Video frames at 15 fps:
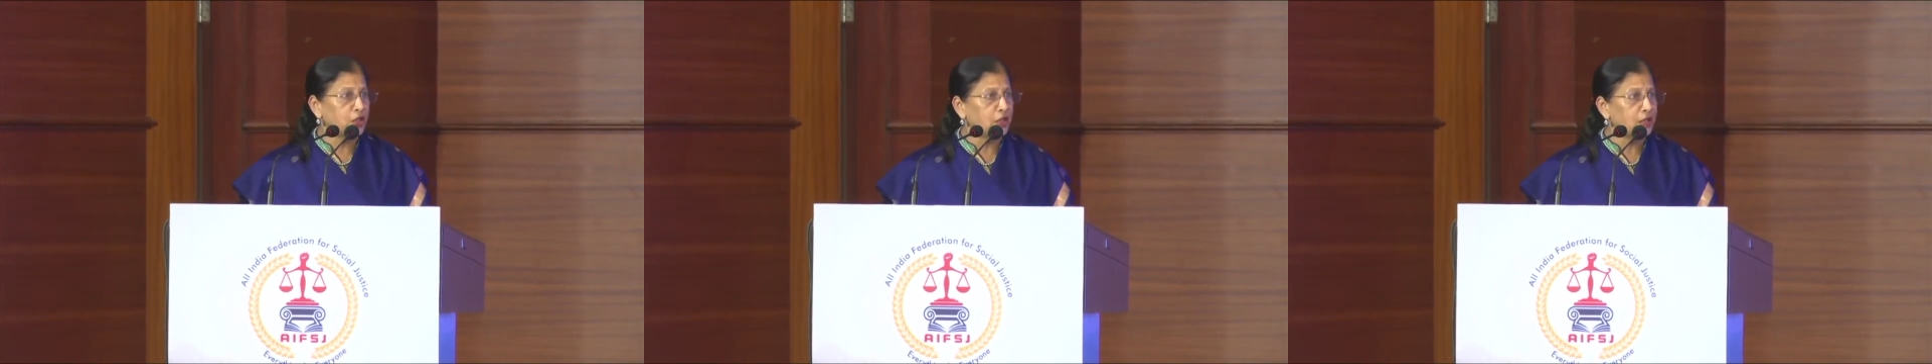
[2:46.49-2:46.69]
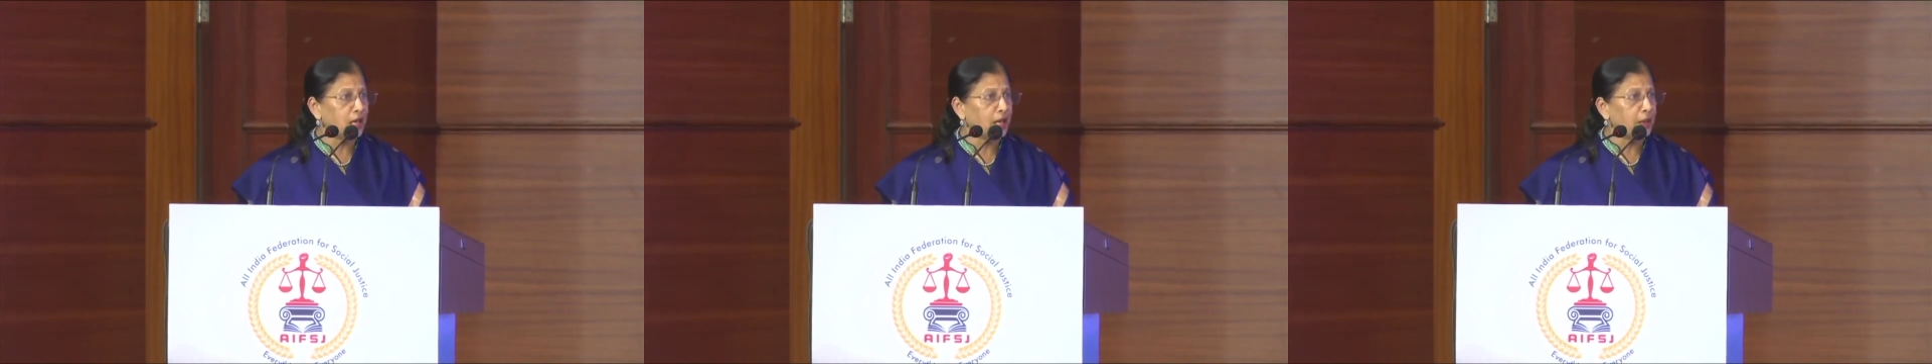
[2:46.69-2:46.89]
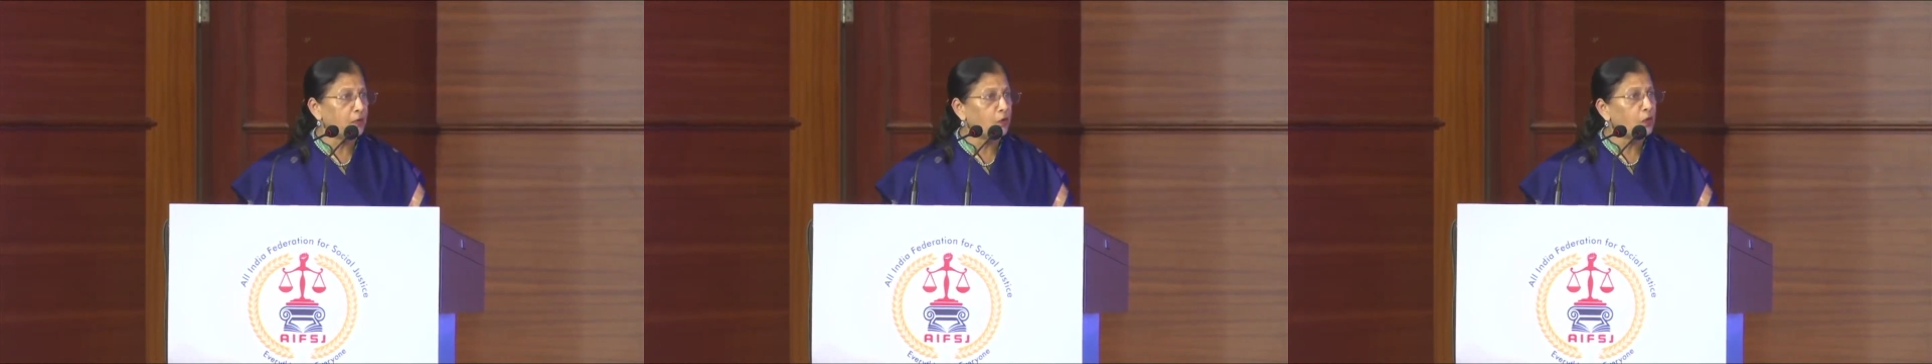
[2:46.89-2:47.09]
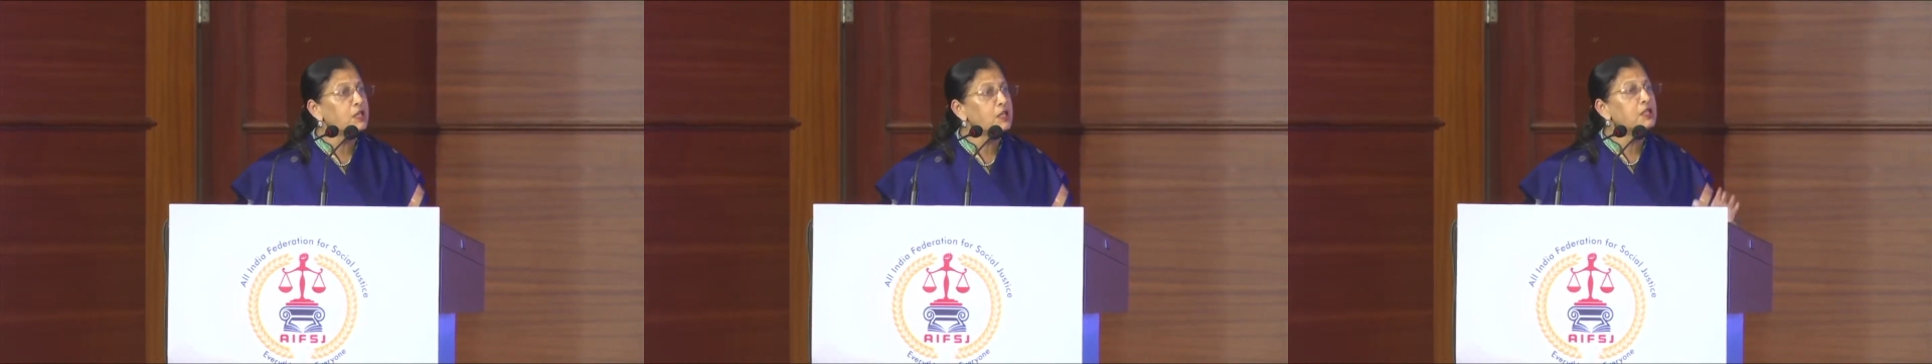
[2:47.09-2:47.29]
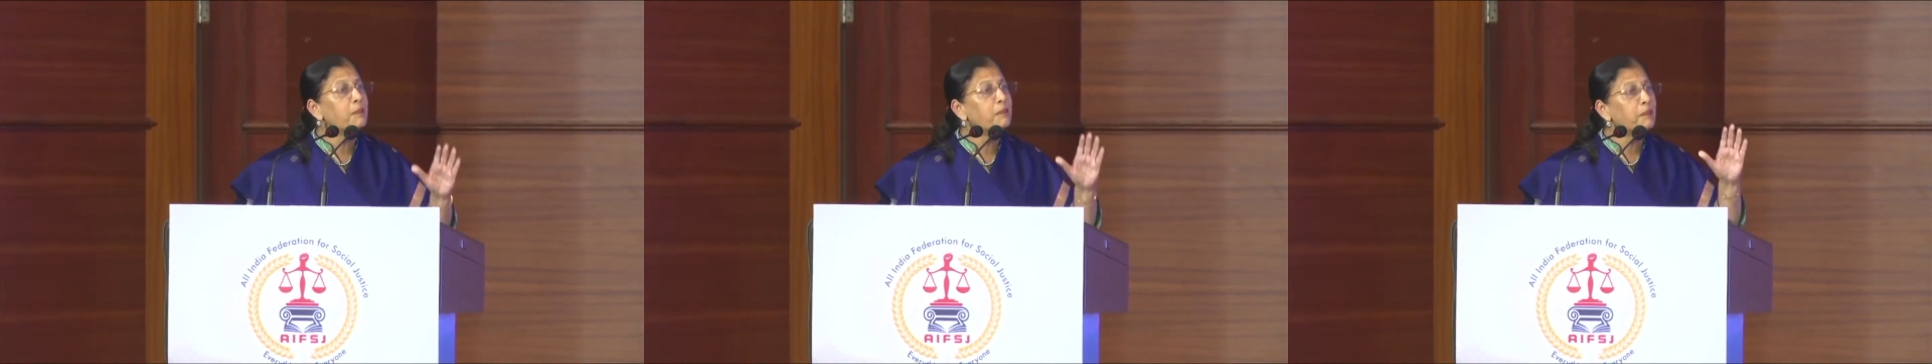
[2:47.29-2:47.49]
time. What is the
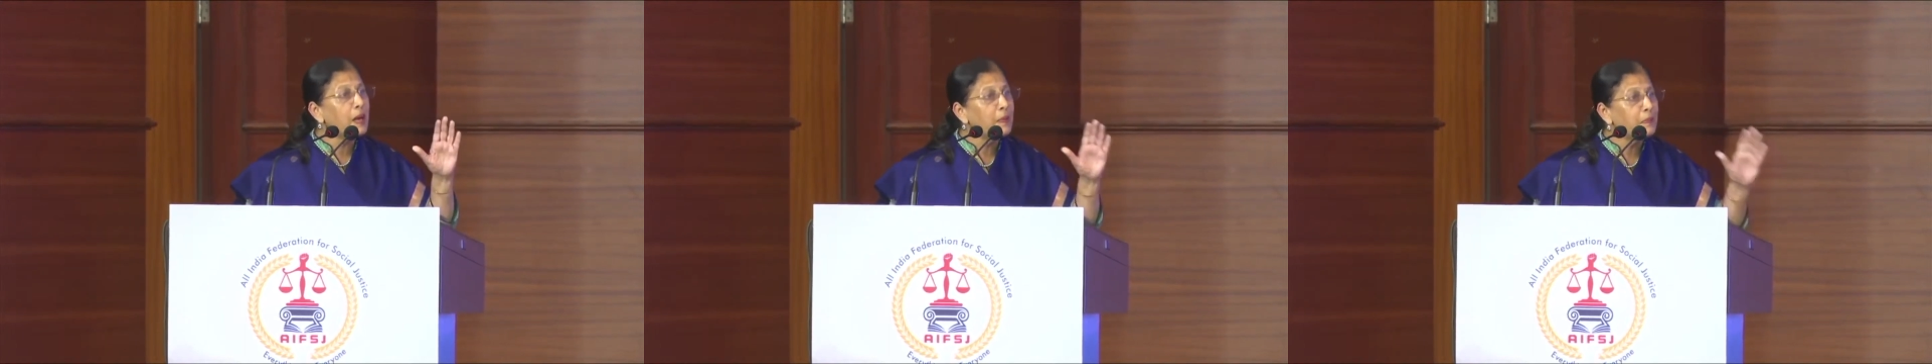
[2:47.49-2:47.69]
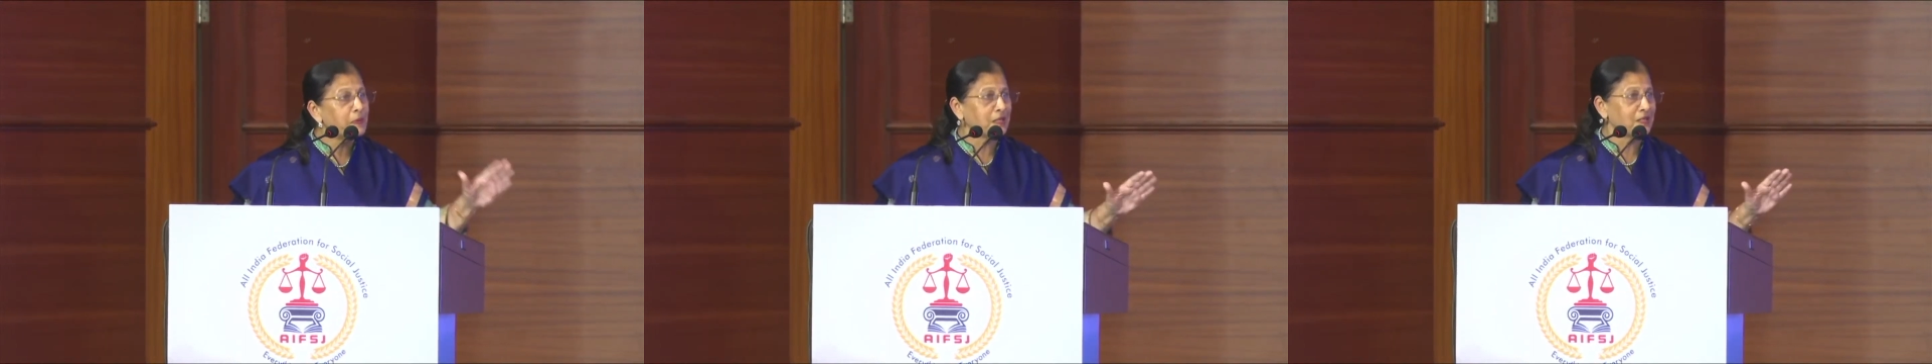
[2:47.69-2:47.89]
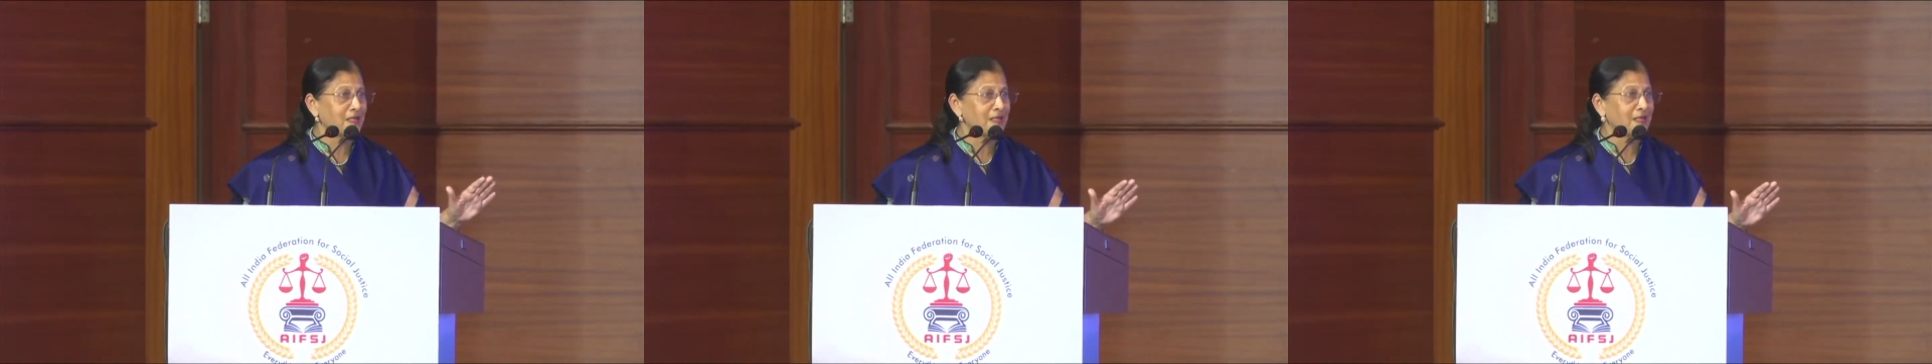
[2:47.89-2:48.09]
purpose?